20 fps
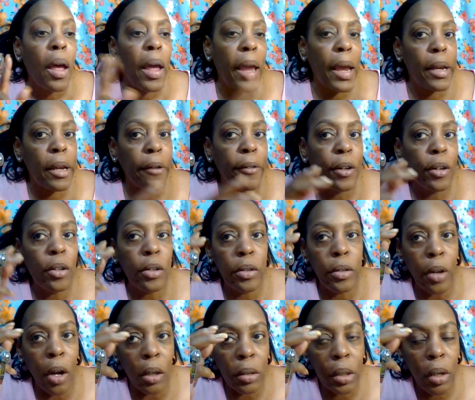and if you
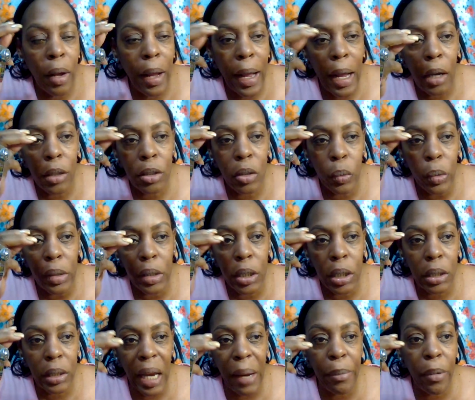don't know how to really
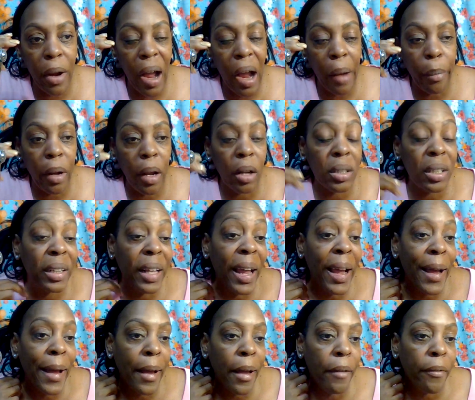shape your eyebrows
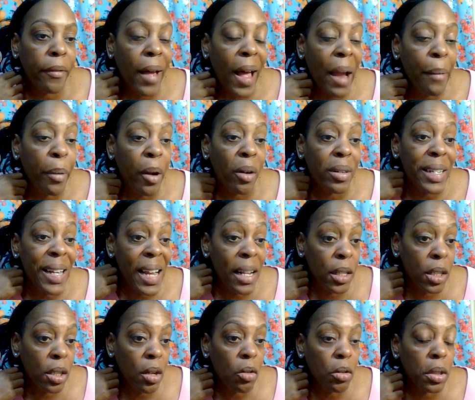they have eyebrow
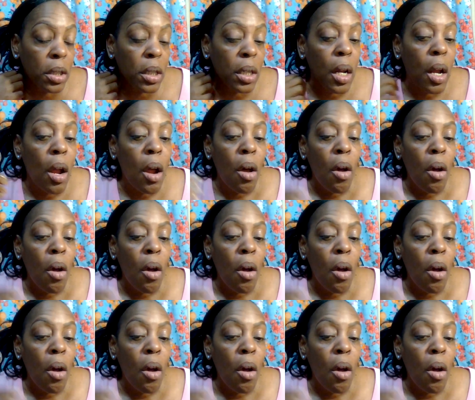tinsels